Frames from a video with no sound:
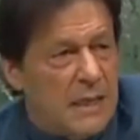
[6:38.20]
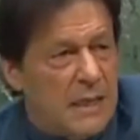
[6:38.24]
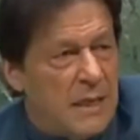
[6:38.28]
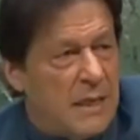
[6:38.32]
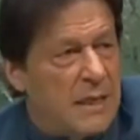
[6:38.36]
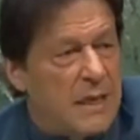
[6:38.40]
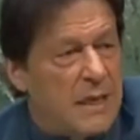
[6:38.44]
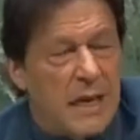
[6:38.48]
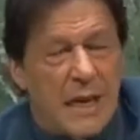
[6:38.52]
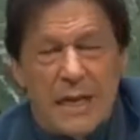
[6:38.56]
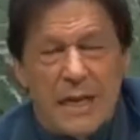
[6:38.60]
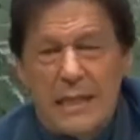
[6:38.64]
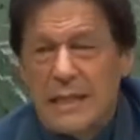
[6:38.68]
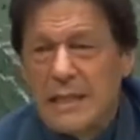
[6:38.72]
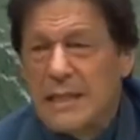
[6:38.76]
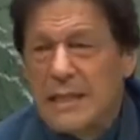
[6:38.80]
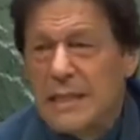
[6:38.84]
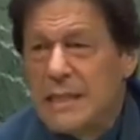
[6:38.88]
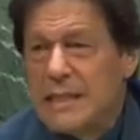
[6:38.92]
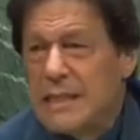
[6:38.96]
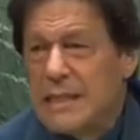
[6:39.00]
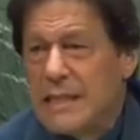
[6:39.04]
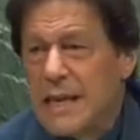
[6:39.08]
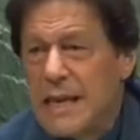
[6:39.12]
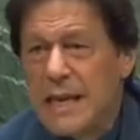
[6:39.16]
Rather
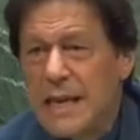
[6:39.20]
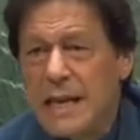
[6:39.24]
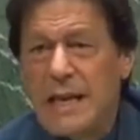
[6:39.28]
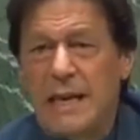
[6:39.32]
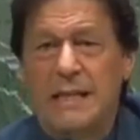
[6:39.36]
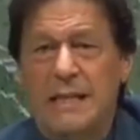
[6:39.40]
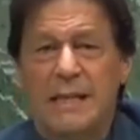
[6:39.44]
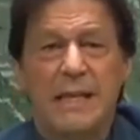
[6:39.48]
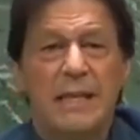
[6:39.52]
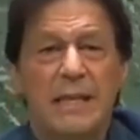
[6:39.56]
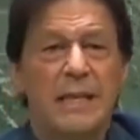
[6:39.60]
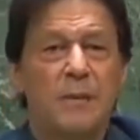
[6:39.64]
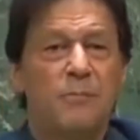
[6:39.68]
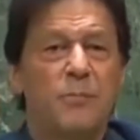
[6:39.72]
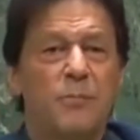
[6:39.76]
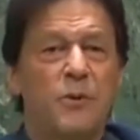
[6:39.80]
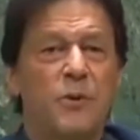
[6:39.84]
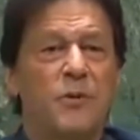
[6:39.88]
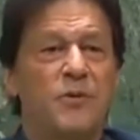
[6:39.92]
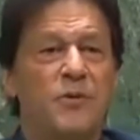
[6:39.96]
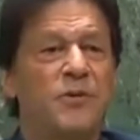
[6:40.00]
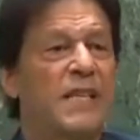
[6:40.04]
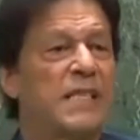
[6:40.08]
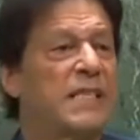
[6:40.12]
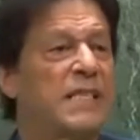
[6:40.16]
than sending us any
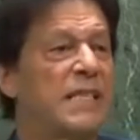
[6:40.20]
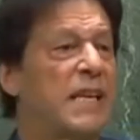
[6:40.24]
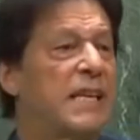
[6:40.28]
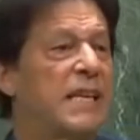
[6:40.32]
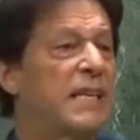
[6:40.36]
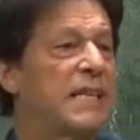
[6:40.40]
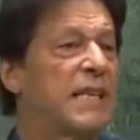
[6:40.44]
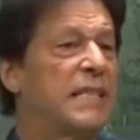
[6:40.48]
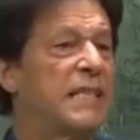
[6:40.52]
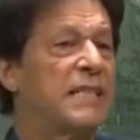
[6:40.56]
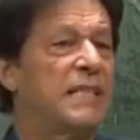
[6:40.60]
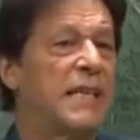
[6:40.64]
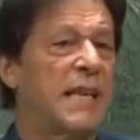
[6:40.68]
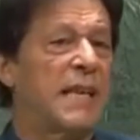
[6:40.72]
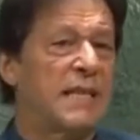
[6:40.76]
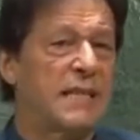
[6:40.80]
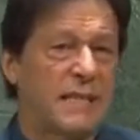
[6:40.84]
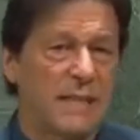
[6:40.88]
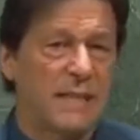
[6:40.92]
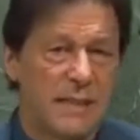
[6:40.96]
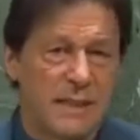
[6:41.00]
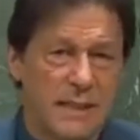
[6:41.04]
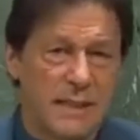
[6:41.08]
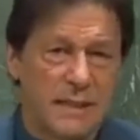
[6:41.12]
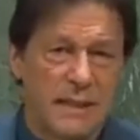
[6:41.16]
proofs, they sent their
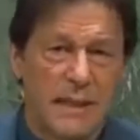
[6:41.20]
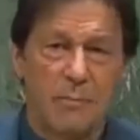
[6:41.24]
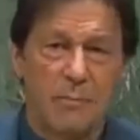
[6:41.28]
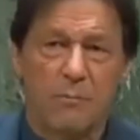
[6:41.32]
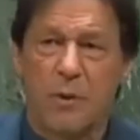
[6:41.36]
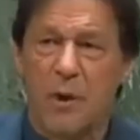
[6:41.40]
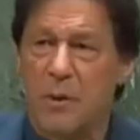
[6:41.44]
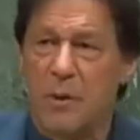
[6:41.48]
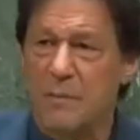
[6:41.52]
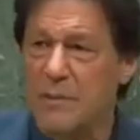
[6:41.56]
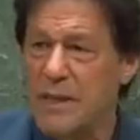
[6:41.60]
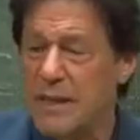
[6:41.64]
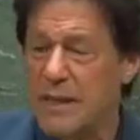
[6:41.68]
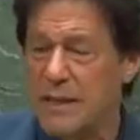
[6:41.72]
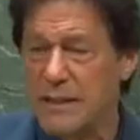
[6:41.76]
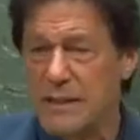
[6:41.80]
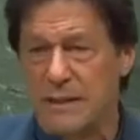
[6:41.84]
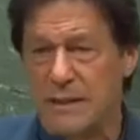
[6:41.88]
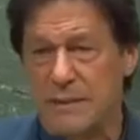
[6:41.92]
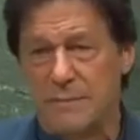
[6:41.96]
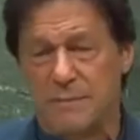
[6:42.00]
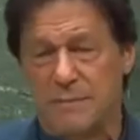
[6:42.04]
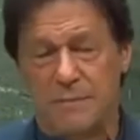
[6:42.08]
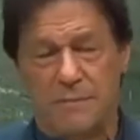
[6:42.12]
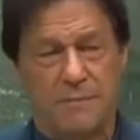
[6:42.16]
jets in, they bombed us.